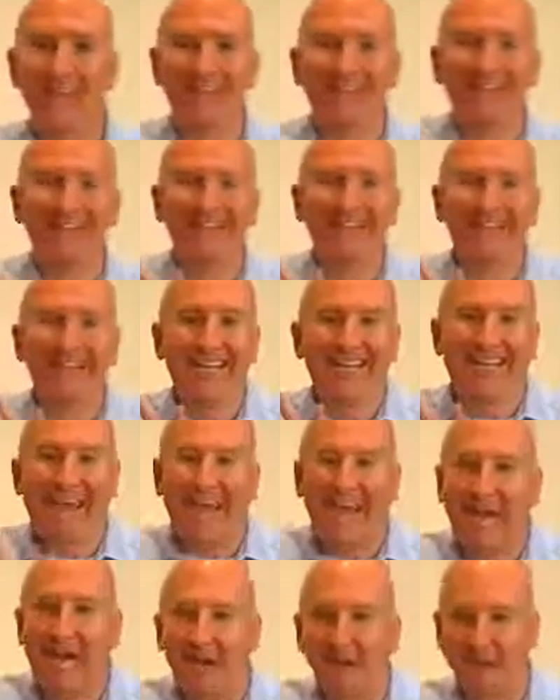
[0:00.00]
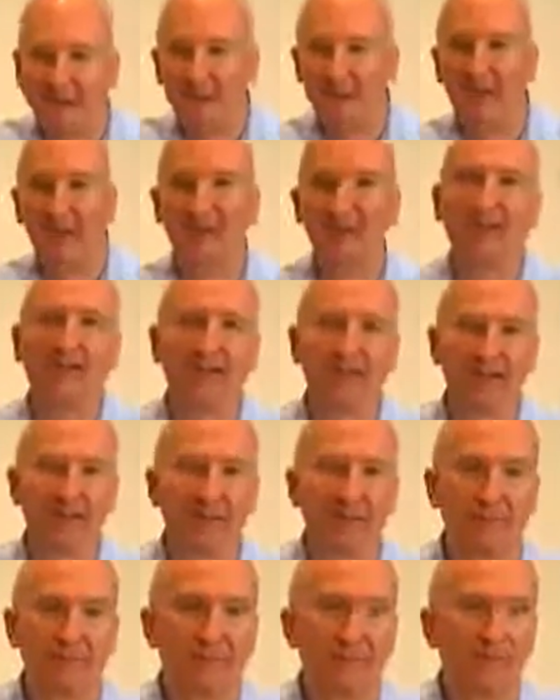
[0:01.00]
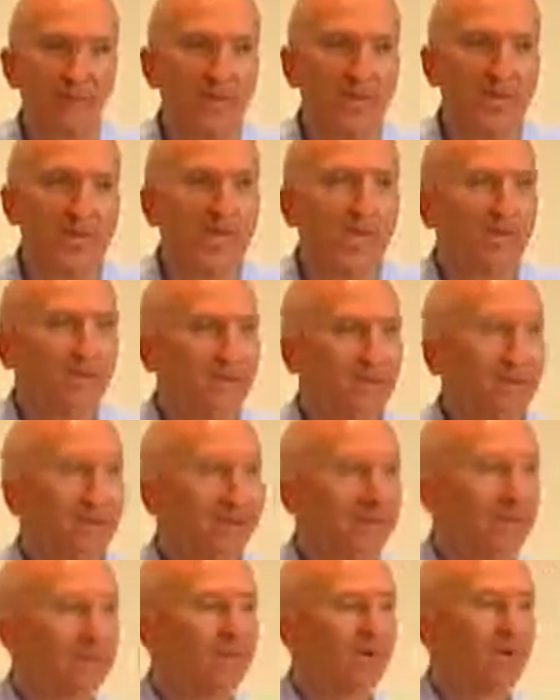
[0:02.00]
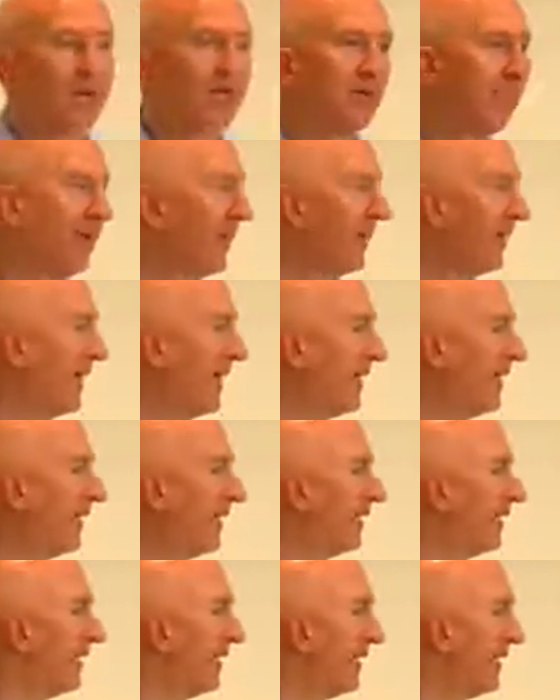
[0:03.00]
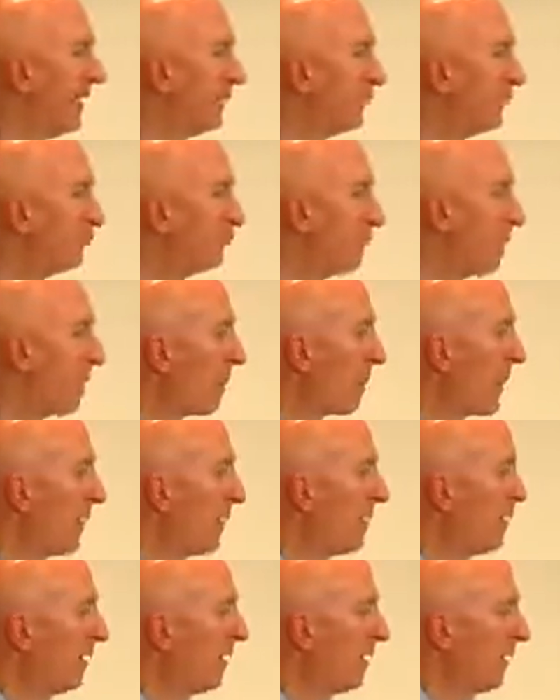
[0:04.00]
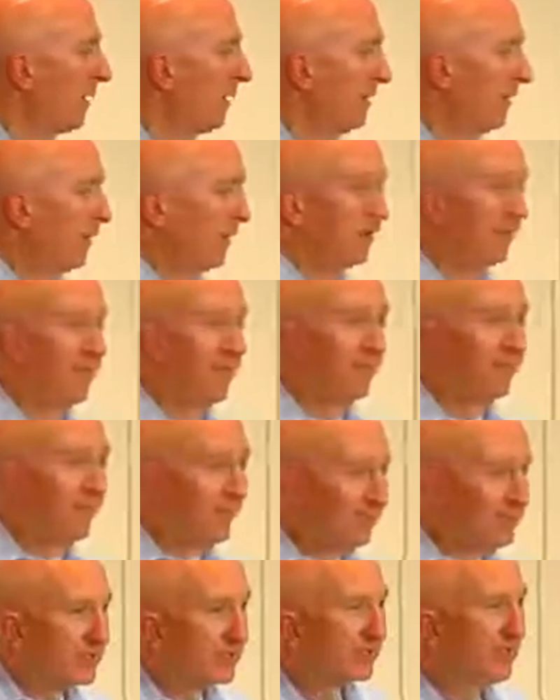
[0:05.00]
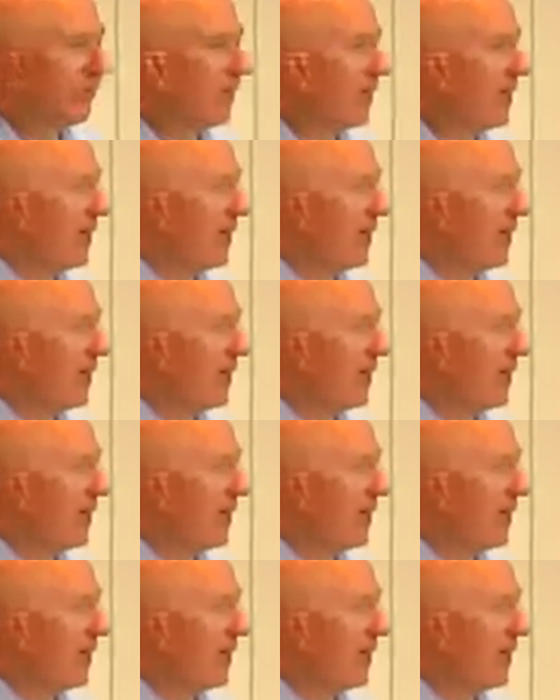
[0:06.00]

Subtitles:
get the data out correctly. So let's talk about how to do that. Okay, first of